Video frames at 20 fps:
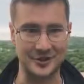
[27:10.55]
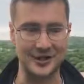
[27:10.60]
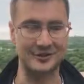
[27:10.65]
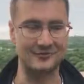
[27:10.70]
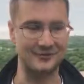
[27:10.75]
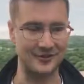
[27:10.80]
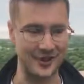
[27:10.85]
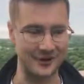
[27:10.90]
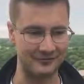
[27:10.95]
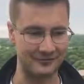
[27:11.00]

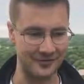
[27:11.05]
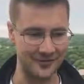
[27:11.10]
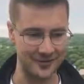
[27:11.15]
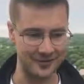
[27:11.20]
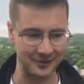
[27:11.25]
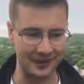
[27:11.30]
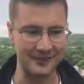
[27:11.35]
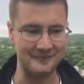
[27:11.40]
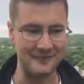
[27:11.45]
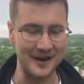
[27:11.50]
If the
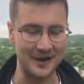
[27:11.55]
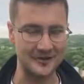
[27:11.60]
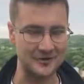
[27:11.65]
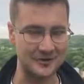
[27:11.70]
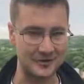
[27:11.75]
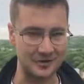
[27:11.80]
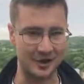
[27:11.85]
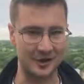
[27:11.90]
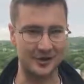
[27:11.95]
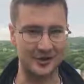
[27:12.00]
slave
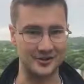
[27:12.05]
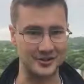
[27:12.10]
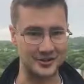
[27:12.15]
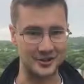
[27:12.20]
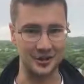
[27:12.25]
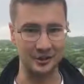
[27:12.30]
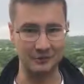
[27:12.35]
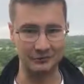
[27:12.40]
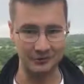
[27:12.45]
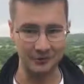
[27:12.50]
masters are
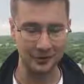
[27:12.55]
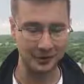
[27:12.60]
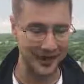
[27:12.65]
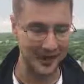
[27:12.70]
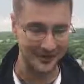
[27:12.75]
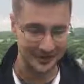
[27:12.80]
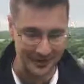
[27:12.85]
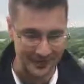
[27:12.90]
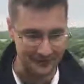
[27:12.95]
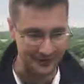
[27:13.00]
skillful
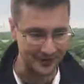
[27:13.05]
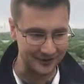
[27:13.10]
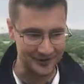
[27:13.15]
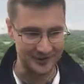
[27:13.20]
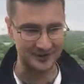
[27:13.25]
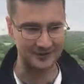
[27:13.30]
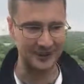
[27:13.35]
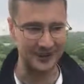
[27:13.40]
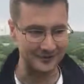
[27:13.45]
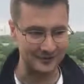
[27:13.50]
at keeping the
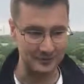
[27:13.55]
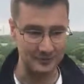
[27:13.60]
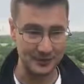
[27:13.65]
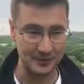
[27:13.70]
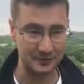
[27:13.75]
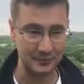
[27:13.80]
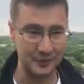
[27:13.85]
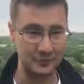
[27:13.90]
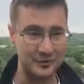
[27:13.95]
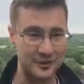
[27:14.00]
slaves
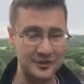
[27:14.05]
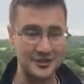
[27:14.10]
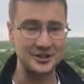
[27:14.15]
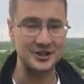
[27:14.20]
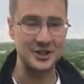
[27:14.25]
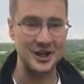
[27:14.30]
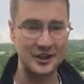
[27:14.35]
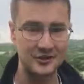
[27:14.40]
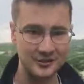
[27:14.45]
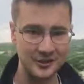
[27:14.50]
bickering with
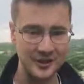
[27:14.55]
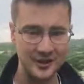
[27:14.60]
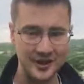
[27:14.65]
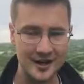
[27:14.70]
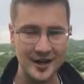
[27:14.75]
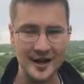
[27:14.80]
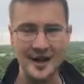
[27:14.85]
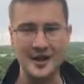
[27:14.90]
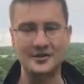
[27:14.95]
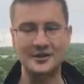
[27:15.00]
each other,
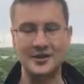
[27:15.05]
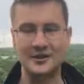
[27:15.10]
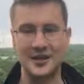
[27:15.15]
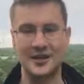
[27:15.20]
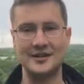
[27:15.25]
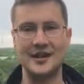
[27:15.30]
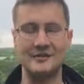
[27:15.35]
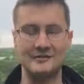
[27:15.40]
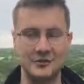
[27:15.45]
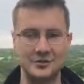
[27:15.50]
then they
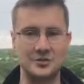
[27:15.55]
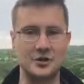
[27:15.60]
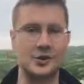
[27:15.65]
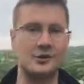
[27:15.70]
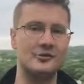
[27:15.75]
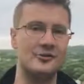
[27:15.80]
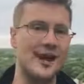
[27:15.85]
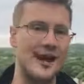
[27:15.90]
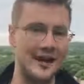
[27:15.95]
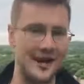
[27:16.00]
never
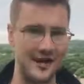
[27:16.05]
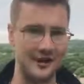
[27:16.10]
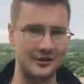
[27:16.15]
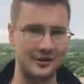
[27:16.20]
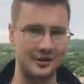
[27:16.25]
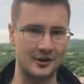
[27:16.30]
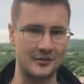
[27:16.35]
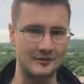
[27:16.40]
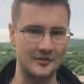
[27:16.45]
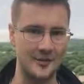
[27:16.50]
turn that anger